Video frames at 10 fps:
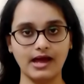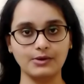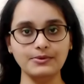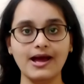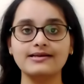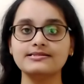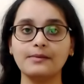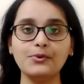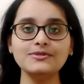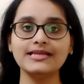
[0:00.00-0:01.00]
Now,
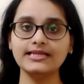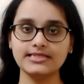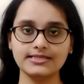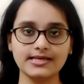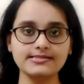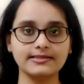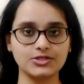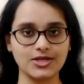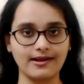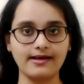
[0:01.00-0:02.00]
suppose any details
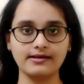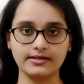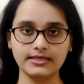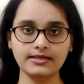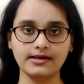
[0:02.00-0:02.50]
in the challan are